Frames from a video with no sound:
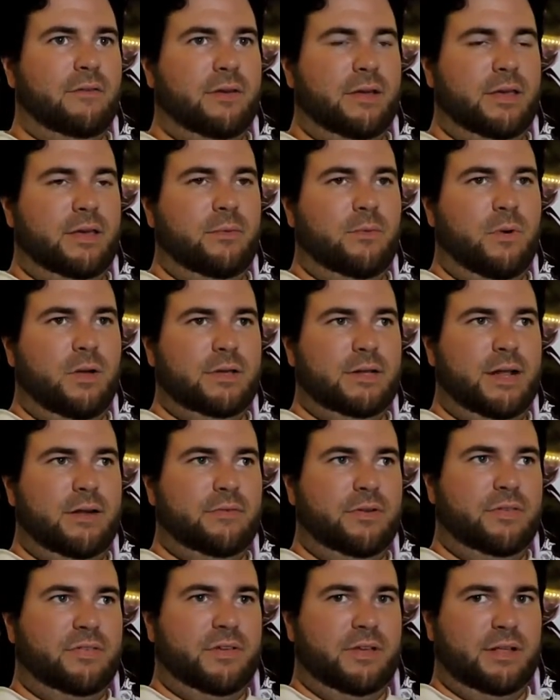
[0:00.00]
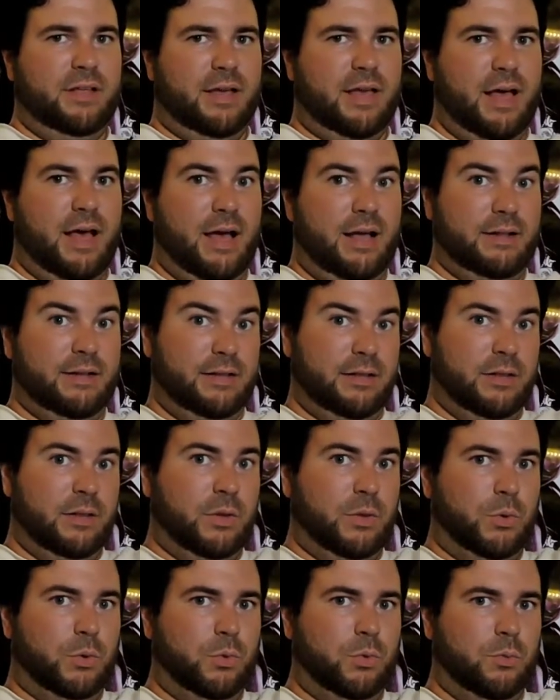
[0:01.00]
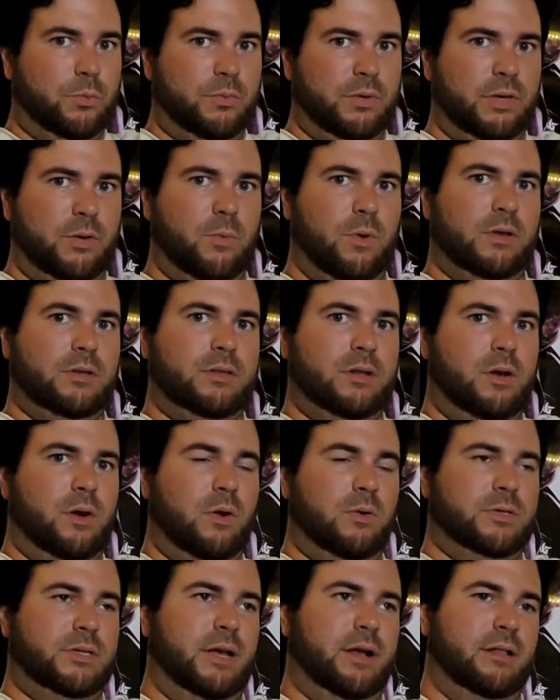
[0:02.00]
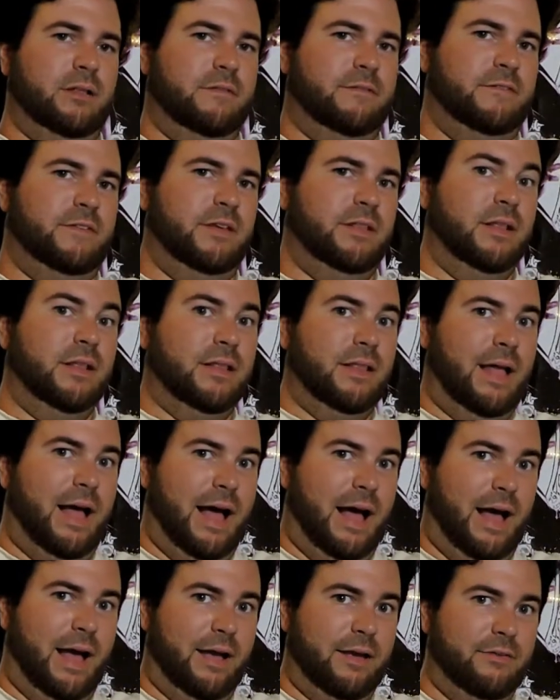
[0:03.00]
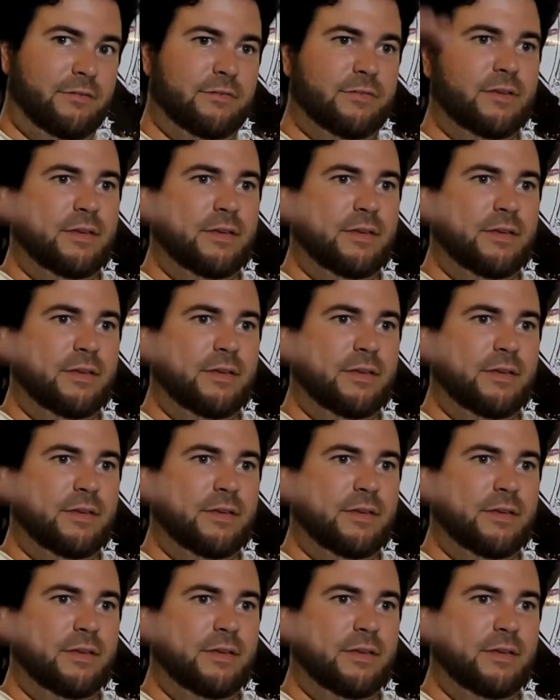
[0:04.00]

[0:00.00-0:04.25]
He wanted everything to kind of loom. He wanted the hotel to feel alive.